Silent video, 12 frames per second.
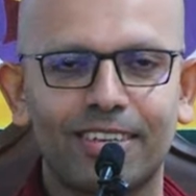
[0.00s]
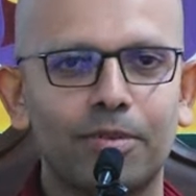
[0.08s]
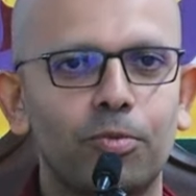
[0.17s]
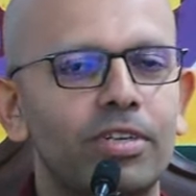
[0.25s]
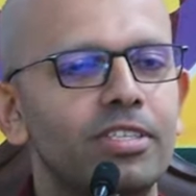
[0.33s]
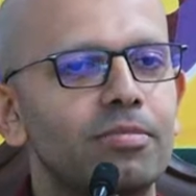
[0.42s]

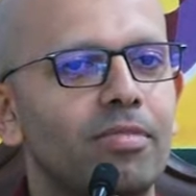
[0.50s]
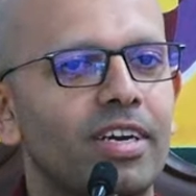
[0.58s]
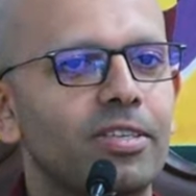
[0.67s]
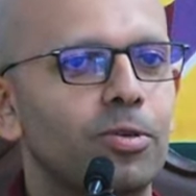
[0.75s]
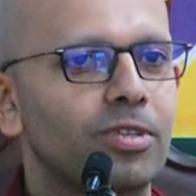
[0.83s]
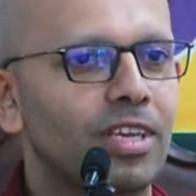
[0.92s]
What is
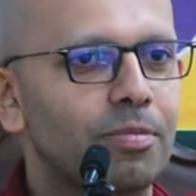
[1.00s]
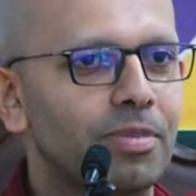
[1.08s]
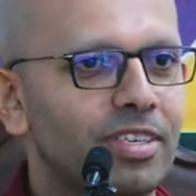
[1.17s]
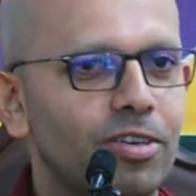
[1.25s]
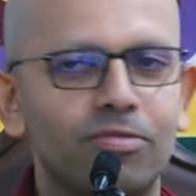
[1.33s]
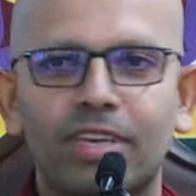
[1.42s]
my
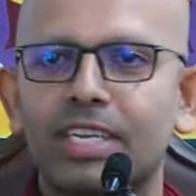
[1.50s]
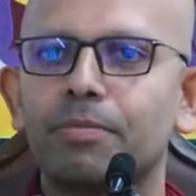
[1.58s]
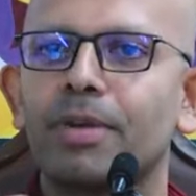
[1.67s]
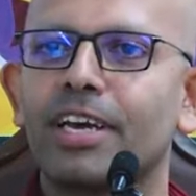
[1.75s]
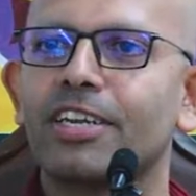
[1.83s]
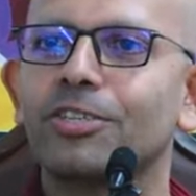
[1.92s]
Sotapanna of any
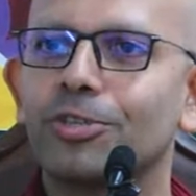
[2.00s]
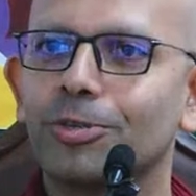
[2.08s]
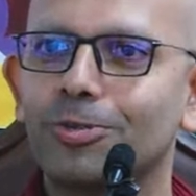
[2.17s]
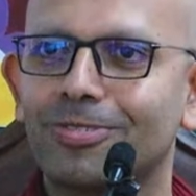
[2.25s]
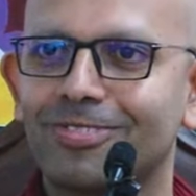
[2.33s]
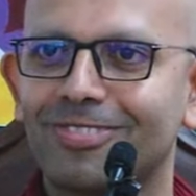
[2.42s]
bearing to you?